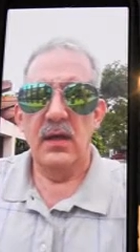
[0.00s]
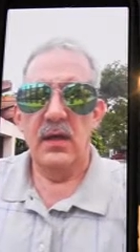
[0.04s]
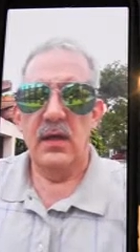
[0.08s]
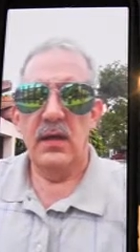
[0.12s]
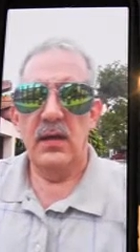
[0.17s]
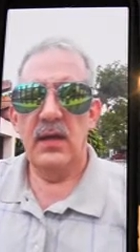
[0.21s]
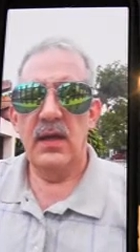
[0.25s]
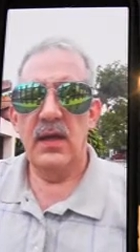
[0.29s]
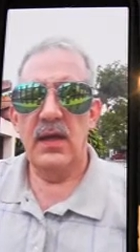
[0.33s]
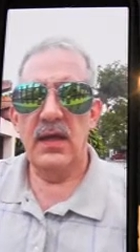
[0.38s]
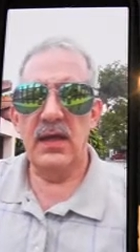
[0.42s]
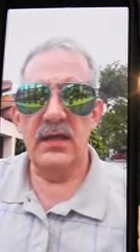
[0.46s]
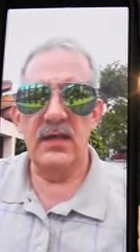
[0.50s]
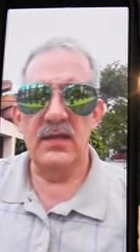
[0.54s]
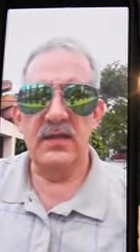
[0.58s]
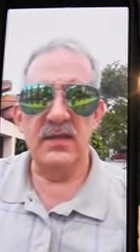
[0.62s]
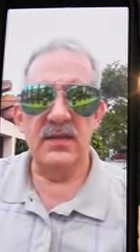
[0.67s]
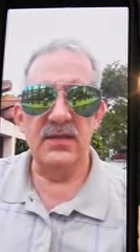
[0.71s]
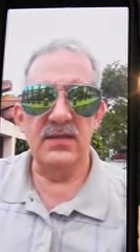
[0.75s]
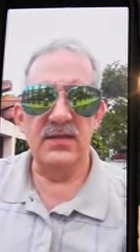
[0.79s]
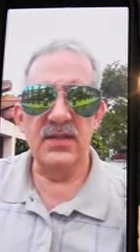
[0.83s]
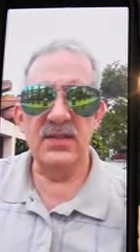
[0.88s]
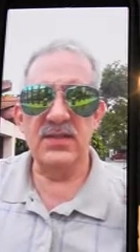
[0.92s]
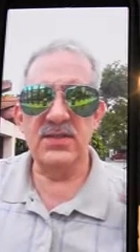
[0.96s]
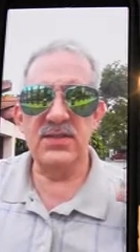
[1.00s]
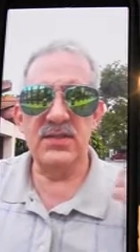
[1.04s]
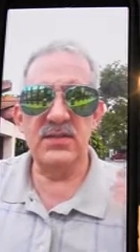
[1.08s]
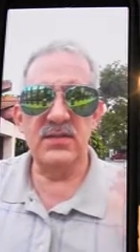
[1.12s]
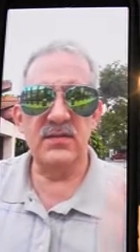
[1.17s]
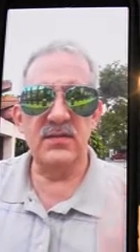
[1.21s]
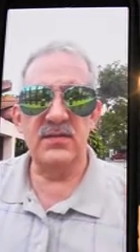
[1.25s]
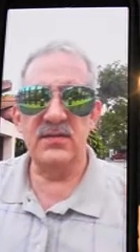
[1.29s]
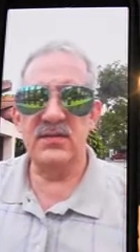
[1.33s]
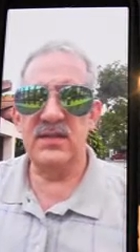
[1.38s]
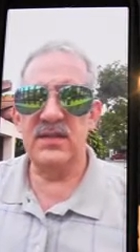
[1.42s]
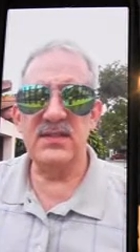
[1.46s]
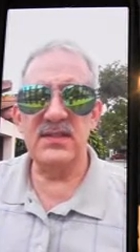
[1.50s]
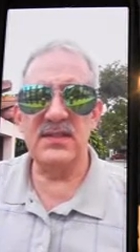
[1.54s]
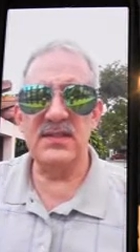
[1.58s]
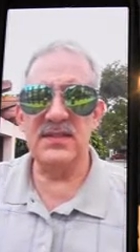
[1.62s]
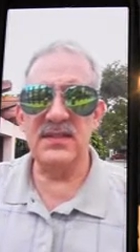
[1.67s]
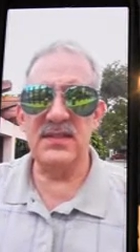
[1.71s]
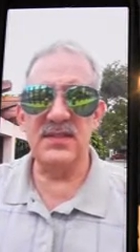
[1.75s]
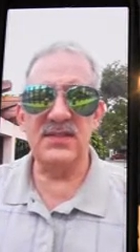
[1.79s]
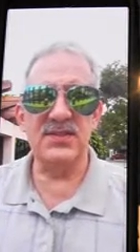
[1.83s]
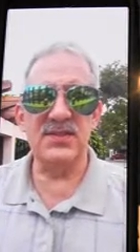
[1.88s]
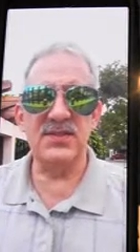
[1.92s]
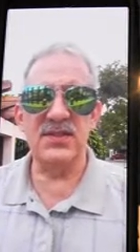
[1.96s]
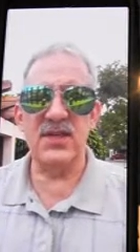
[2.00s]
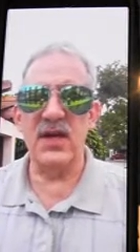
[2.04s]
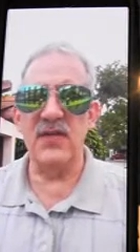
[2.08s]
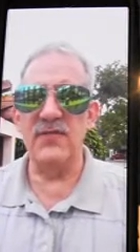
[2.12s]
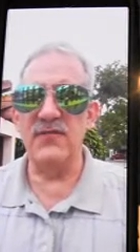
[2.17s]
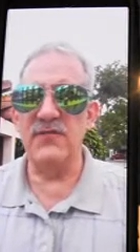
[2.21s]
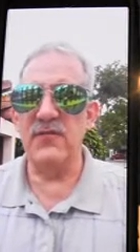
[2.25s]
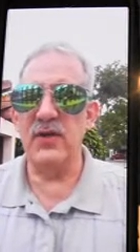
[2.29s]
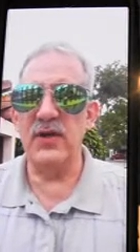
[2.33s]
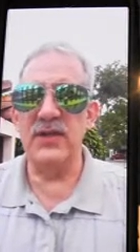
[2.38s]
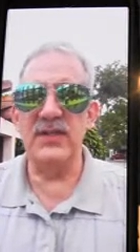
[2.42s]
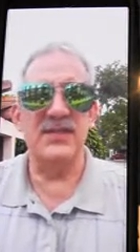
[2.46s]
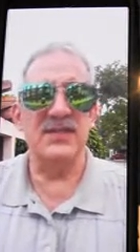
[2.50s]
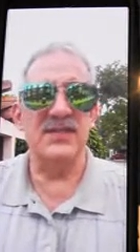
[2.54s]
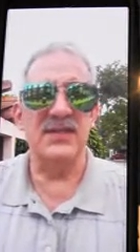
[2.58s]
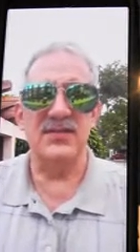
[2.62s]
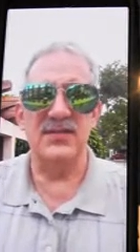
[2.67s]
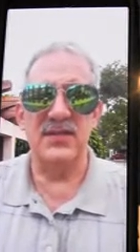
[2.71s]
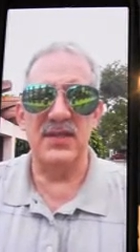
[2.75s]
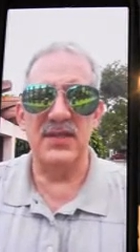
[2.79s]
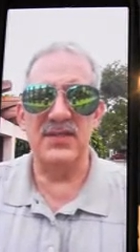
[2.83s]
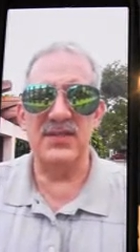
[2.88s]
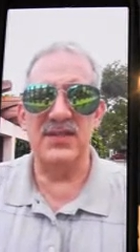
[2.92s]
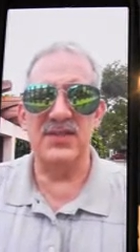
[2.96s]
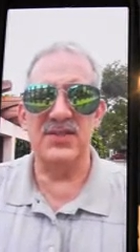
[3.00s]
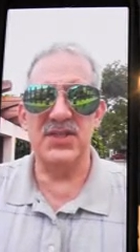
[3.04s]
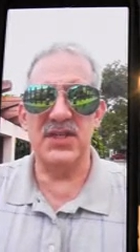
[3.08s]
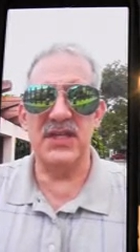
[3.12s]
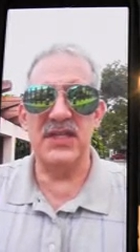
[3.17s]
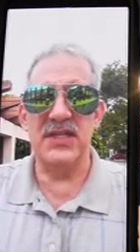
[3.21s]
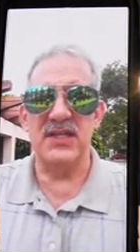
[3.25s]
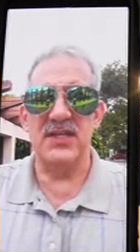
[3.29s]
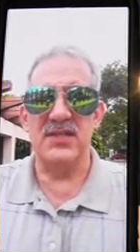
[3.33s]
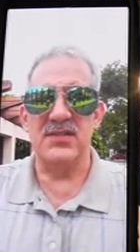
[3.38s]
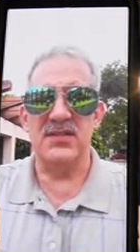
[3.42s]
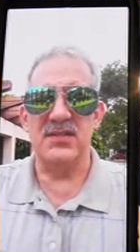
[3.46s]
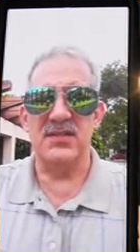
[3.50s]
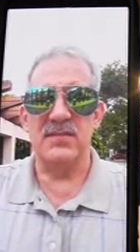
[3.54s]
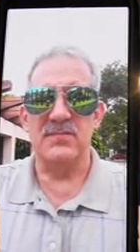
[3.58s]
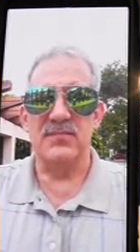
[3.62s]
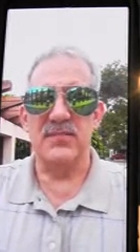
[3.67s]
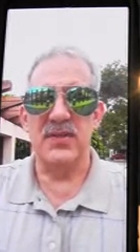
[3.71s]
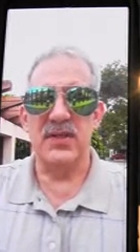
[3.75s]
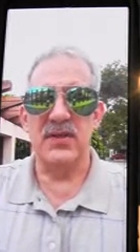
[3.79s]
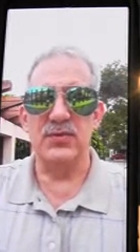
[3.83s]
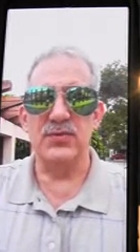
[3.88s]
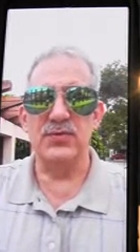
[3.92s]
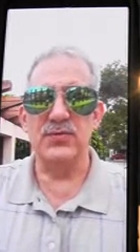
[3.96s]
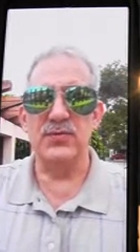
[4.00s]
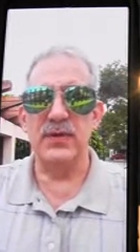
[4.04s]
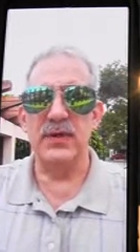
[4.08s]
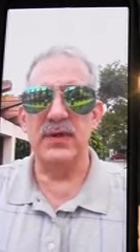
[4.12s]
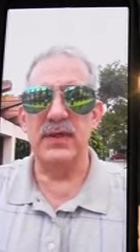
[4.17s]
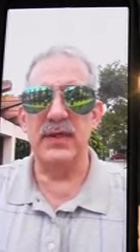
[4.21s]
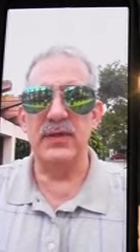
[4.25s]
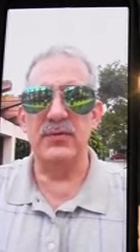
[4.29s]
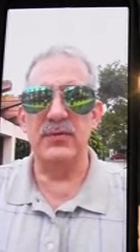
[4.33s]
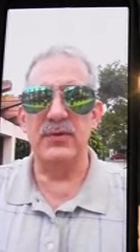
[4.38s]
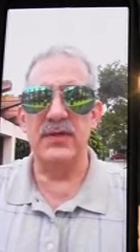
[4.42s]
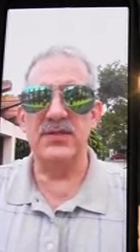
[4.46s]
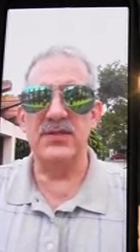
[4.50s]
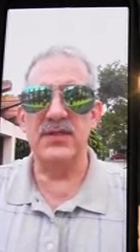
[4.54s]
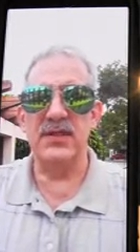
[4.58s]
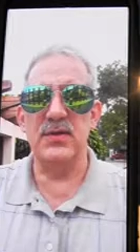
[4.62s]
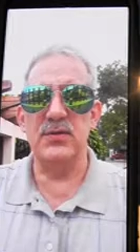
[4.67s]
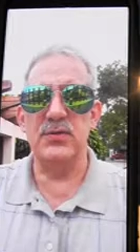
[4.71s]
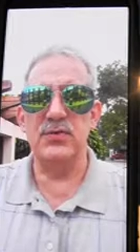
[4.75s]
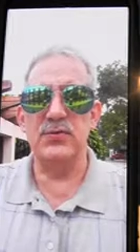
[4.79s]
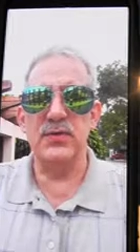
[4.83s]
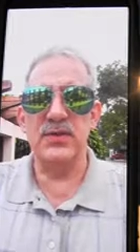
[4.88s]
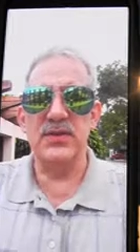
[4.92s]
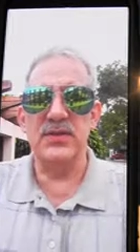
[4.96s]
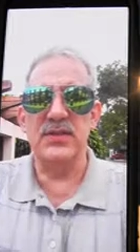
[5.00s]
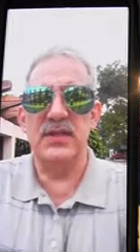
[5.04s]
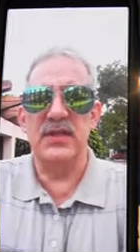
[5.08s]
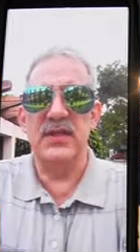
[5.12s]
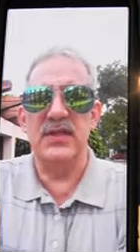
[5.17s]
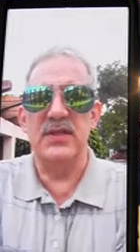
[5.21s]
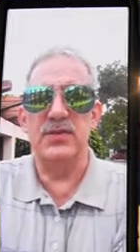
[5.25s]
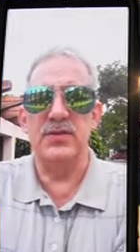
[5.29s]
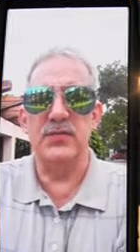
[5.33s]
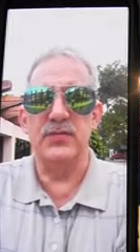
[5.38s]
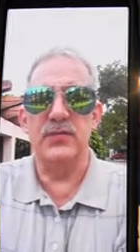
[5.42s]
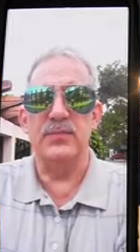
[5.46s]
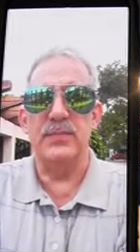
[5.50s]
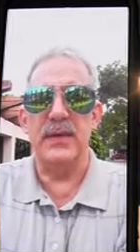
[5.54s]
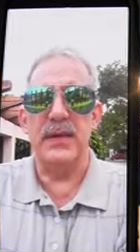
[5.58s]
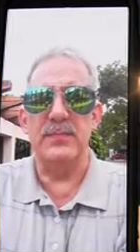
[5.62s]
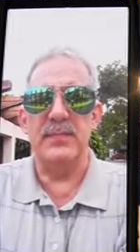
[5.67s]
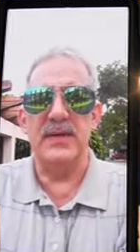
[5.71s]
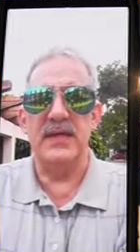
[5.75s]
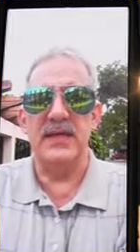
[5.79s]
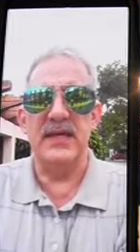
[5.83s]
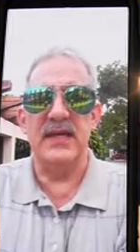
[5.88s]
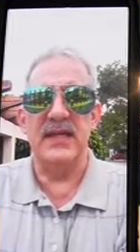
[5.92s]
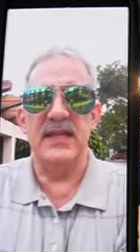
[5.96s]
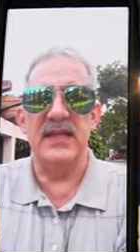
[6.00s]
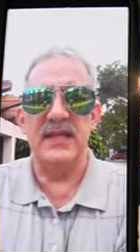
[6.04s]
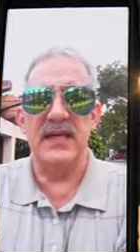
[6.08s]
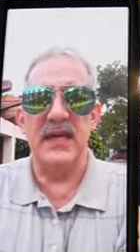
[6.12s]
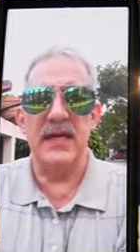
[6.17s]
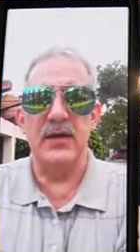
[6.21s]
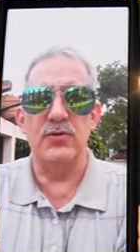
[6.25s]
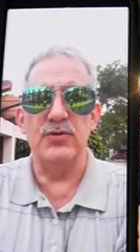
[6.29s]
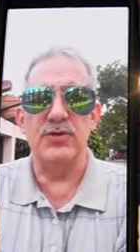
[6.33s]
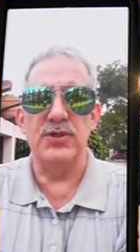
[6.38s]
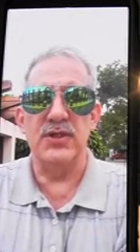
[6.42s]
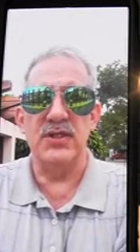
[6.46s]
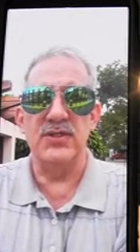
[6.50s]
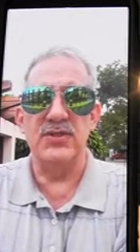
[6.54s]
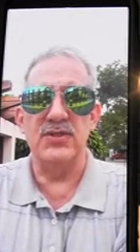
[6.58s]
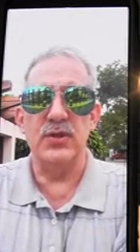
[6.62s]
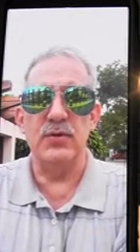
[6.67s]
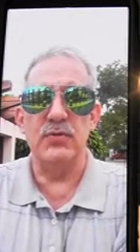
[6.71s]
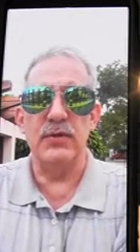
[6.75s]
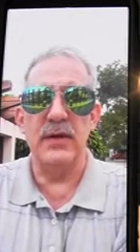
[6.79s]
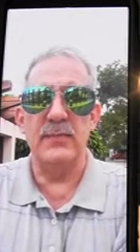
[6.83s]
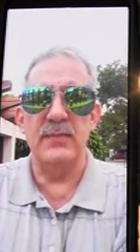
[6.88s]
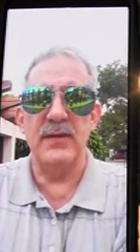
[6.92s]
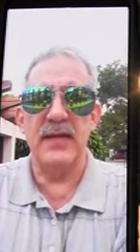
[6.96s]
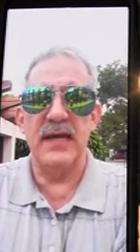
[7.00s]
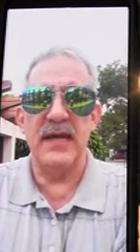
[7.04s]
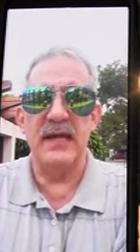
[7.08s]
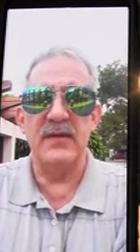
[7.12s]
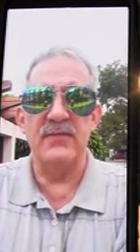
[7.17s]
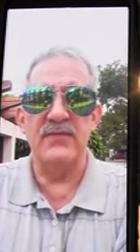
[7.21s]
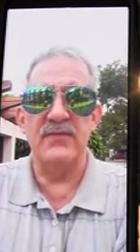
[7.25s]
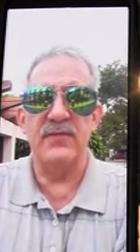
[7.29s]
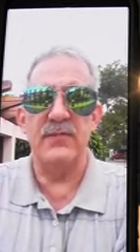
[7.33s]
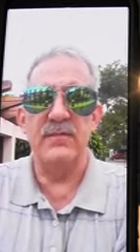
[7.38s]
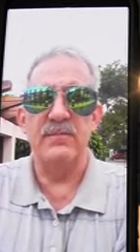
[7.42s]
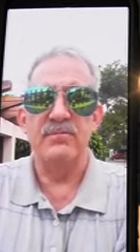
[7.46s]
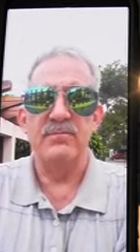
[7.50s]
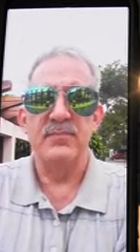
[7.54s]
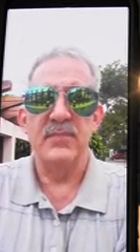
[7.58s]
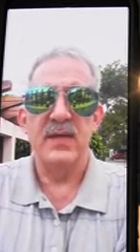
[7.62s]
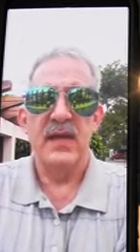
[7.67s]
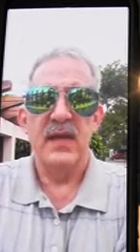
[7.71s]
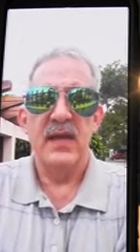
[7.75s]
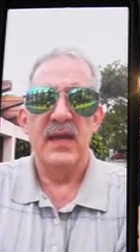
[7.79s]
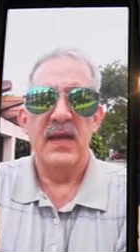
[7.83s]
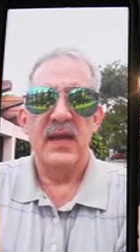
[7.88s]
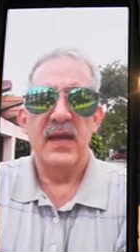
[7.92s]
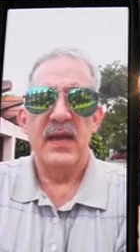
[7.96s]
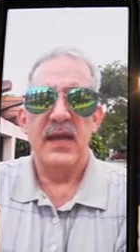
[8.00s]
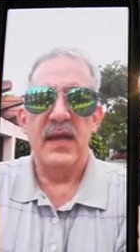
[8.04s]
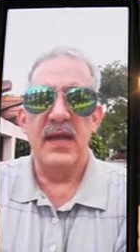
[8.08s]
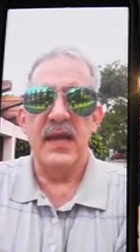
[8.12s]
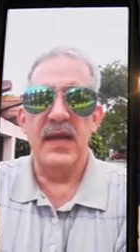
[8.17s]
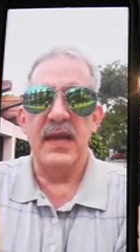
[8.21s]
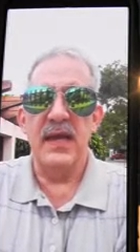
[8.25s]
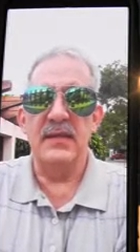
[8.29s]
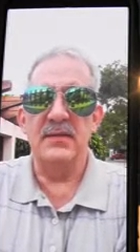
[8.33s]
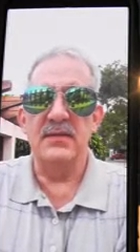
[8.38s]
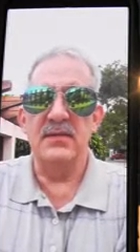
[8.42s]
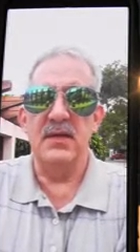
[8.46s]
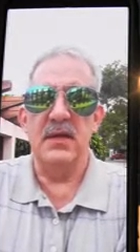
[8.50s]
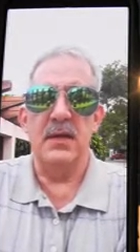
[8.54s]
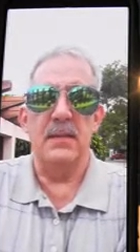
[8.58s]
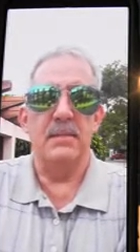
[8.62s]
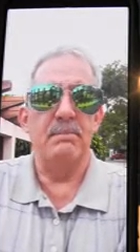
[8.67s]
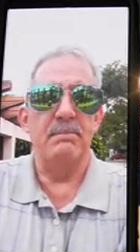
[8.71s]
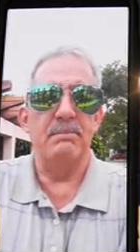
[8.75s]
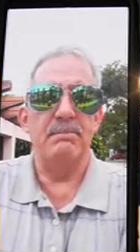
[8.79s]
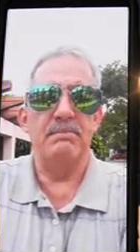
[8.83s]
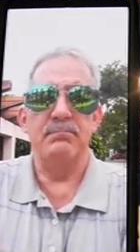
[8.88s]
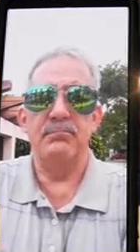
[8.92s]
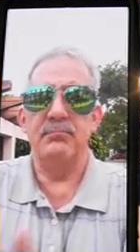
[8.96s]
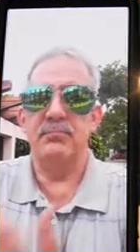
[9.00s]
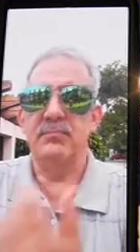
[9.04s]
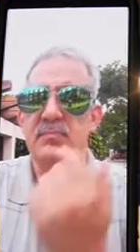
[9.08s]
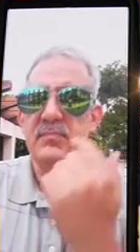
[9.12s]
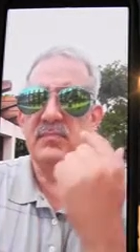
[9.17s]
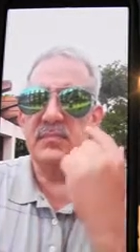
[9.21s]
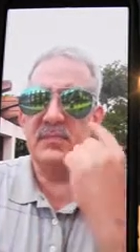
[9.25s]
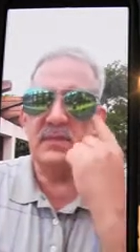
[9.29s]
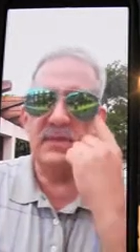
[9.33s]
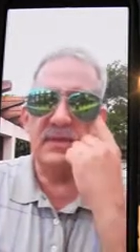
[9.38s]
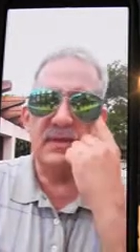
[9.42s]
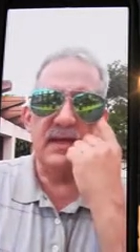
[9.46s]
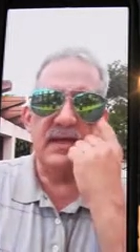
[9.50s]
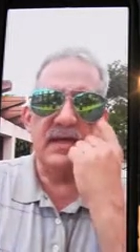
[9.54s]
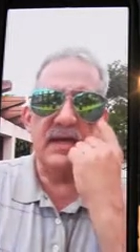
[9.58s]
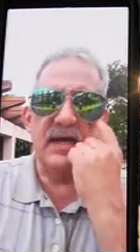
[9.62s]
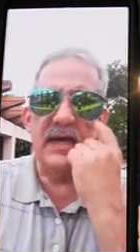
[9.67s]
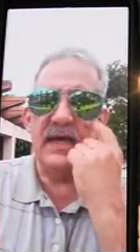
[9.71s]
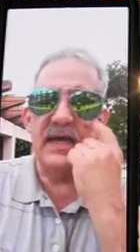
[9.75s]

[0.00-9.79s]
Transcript: He, this, this is this Sean Feucht is a, is a genius. He was really recent. He was recently interviewed by Mirka de Llanos on Instagram Live, and um, the guy,